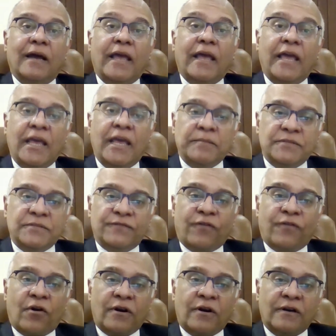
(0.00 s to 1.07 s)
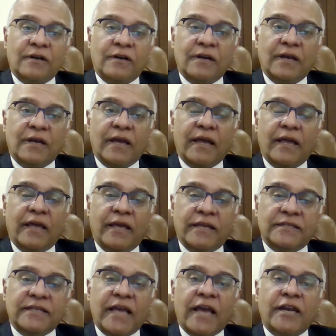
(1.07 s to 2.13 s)
aims for
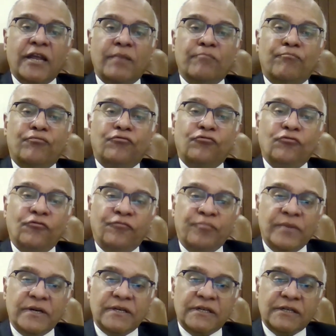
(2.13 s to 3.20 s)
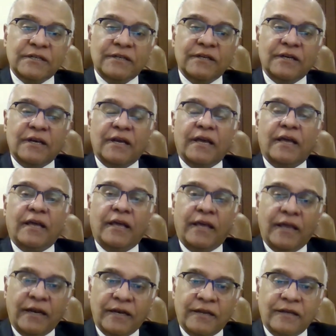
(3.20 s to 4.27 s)
is an improvement
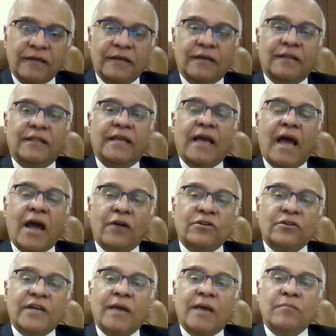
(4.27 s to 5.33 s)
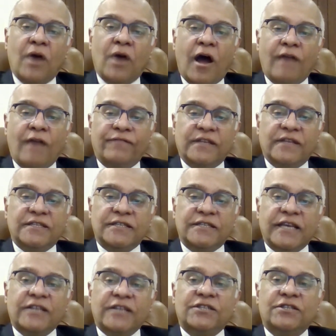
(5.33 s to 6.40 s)
in the outcome of the
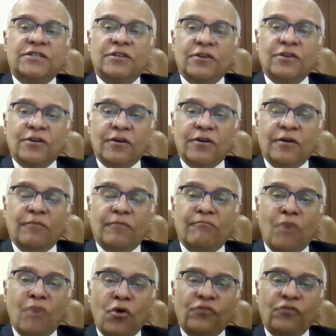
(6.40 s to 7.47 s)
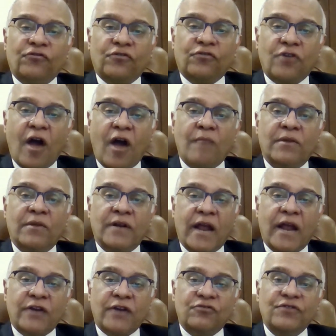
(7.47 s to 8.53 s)
six most common
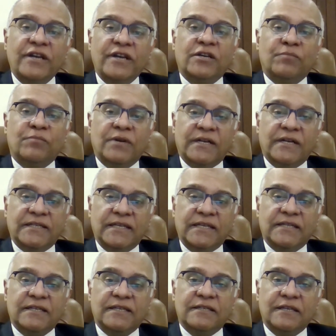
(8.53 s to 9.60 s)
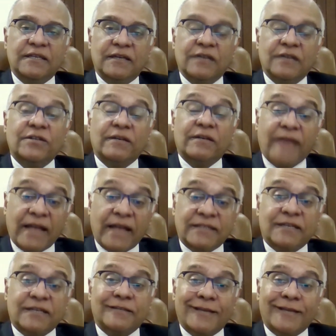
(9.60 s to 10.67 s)
and treatable diseases,
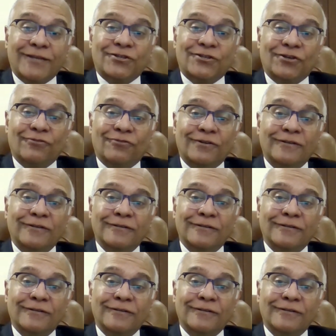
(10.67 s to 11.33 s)
cancers in children